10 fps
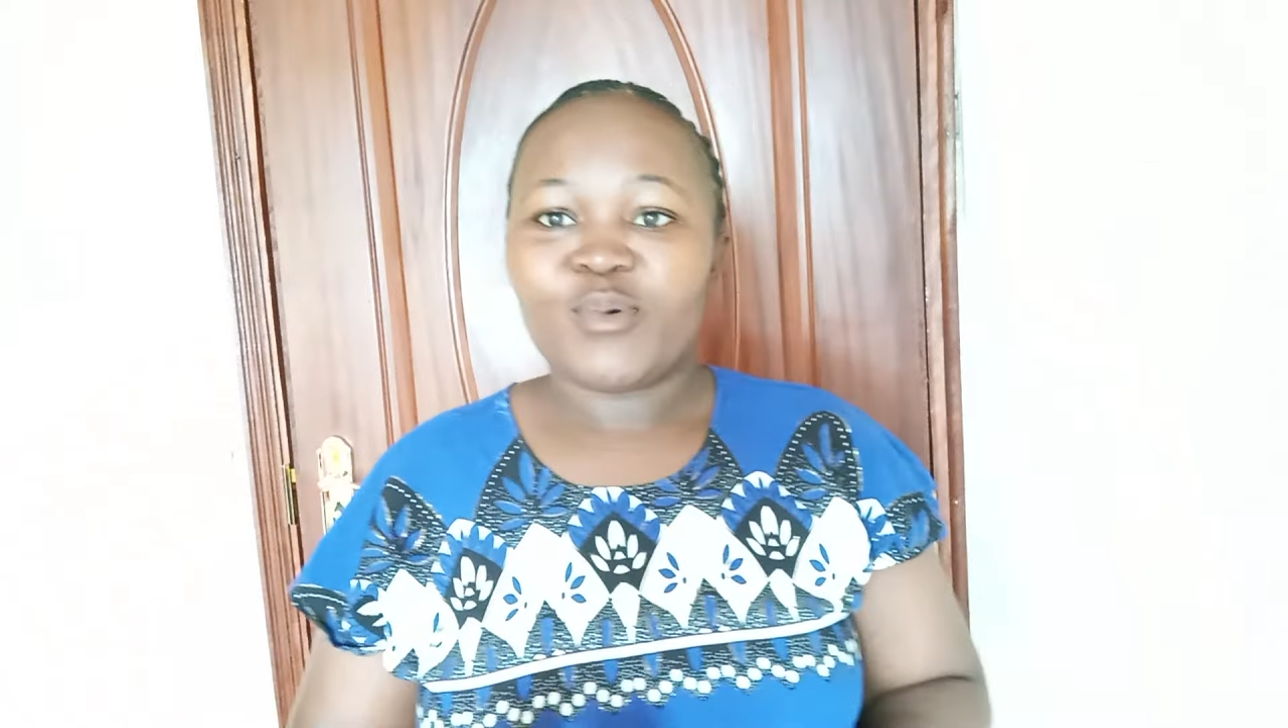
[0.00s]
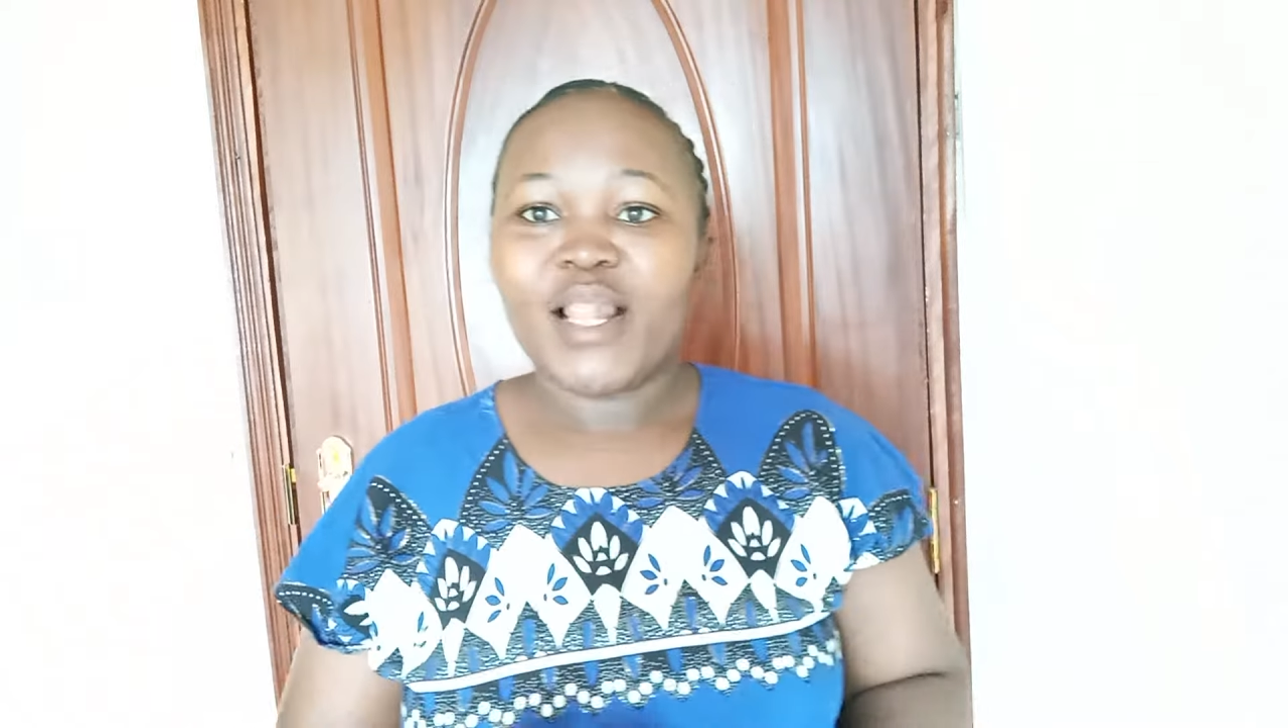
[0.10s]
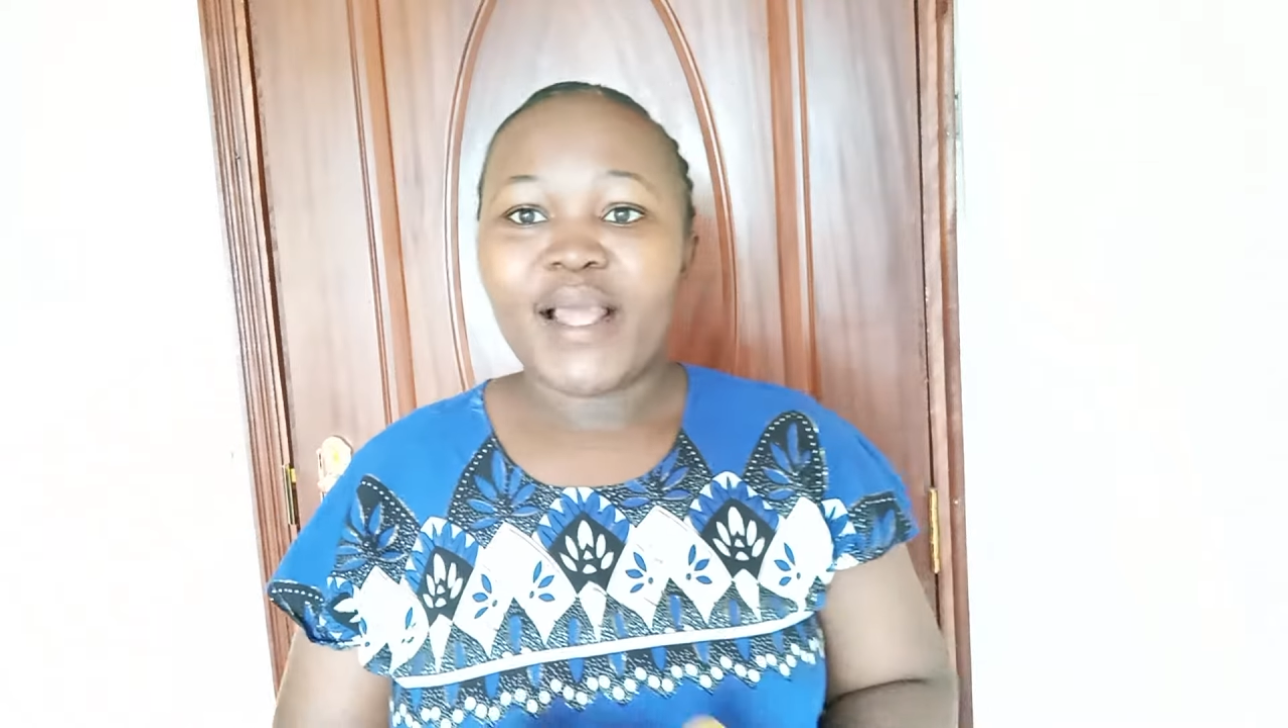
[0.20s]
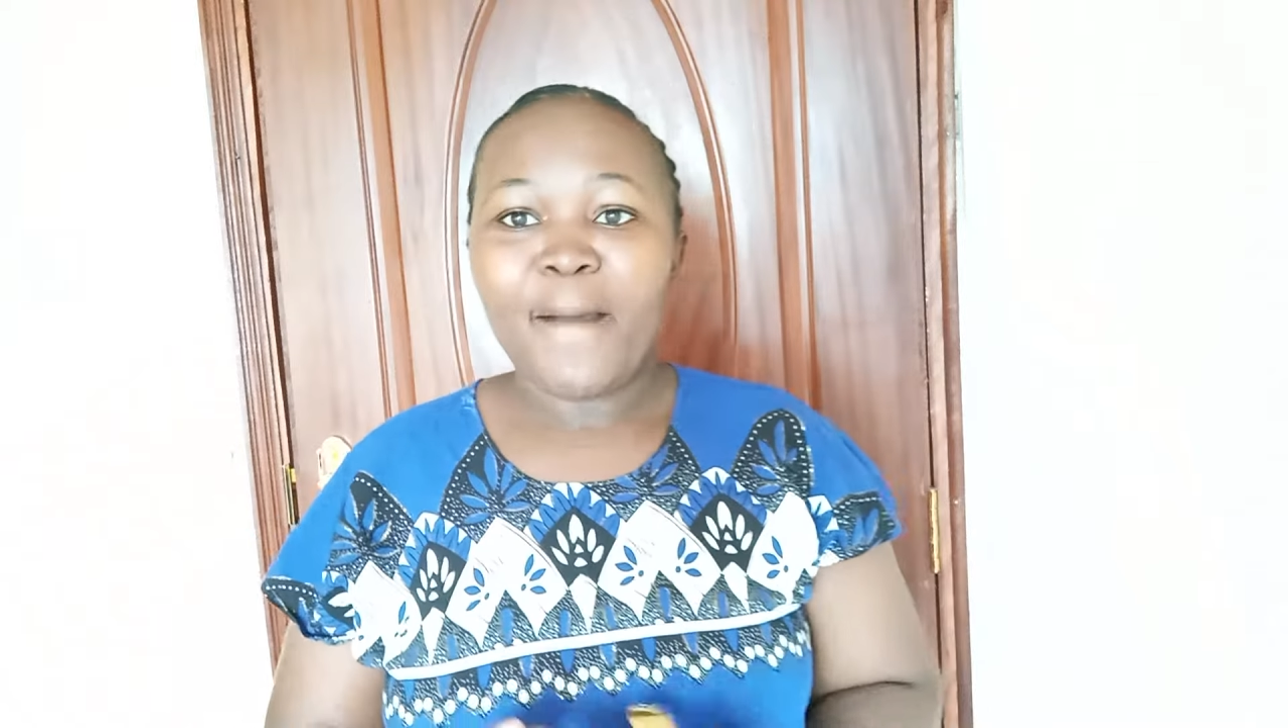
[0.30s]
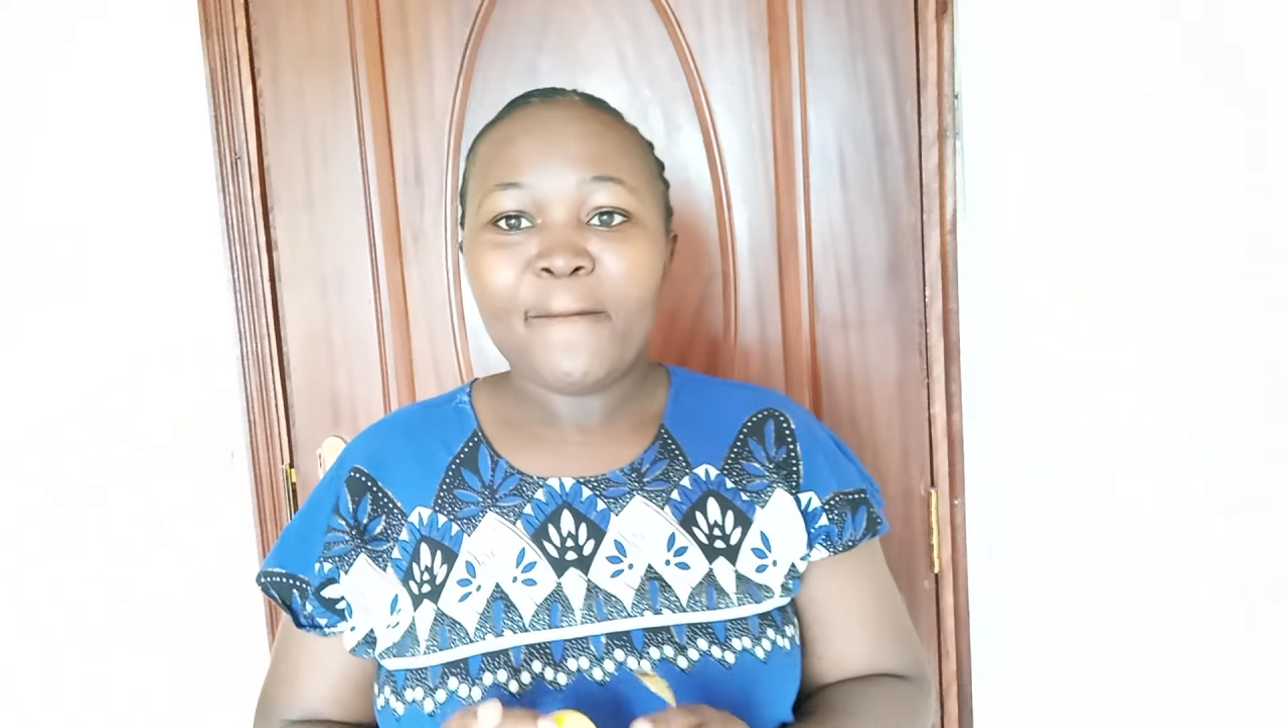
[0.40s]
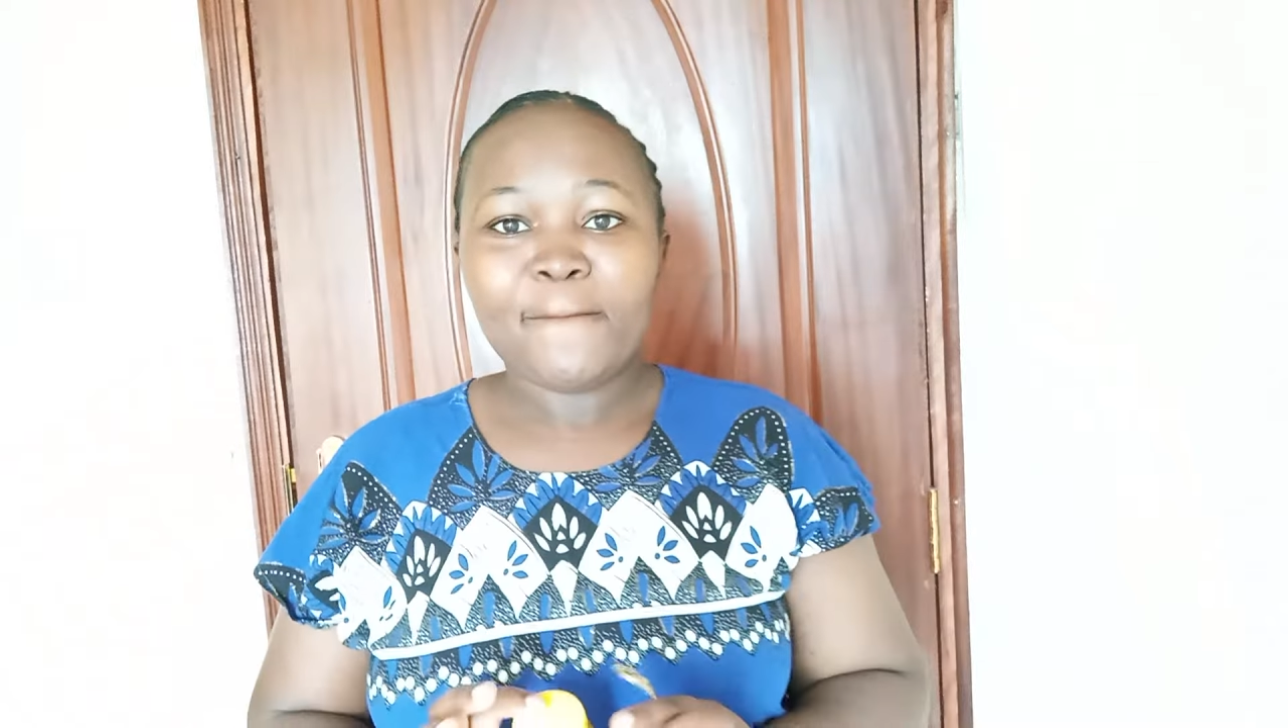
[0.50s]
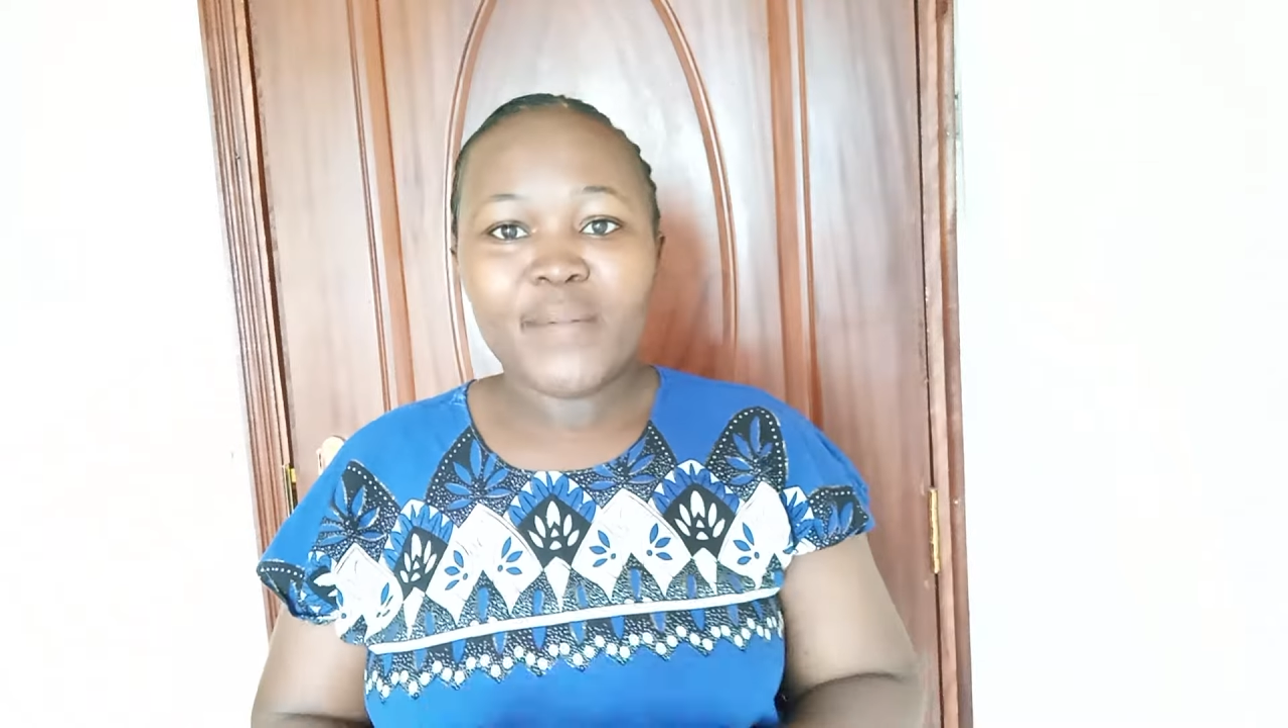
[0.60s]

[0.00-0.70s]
welcome